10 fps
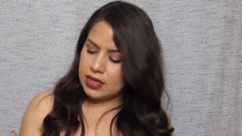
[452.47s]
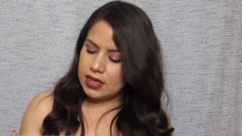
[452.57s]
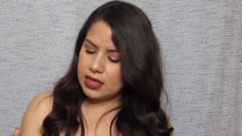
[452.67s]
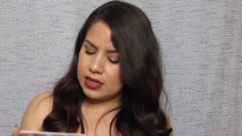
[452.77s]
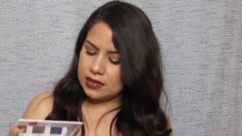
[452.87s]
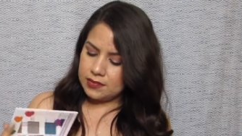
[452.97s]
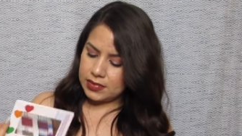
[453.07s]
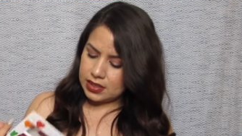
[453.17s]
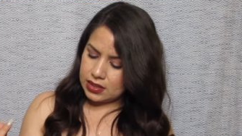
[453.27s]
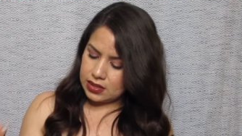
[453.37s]

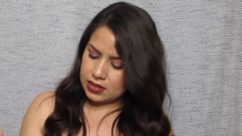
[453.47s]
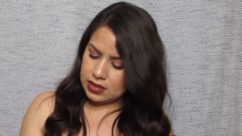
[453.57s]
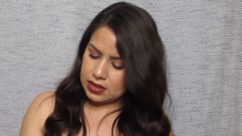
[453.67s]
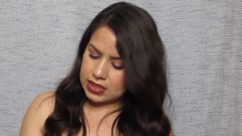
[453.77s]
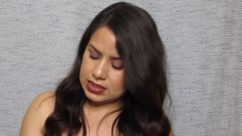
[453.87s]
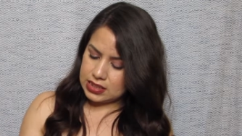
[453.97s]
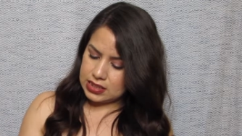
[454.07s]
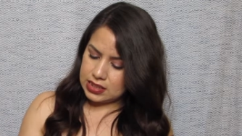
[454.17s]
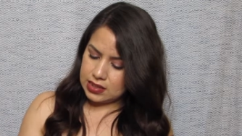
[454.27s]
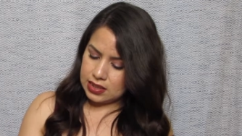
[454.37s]
Um, let's
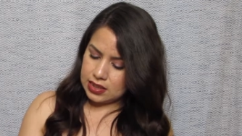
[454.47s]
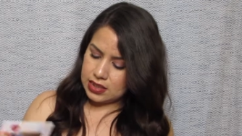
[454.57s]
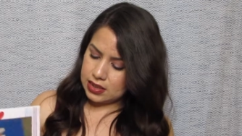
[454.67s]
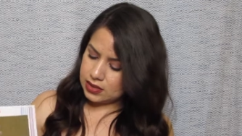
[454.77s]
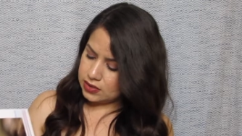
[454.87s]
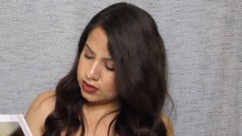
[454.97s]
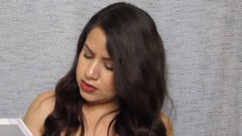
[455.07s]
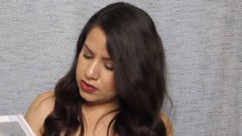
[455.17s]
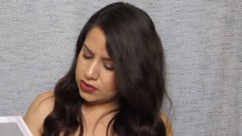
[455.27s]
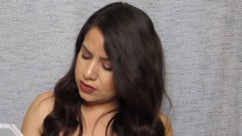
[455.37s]
see the
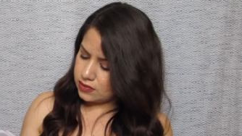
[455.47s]
colors.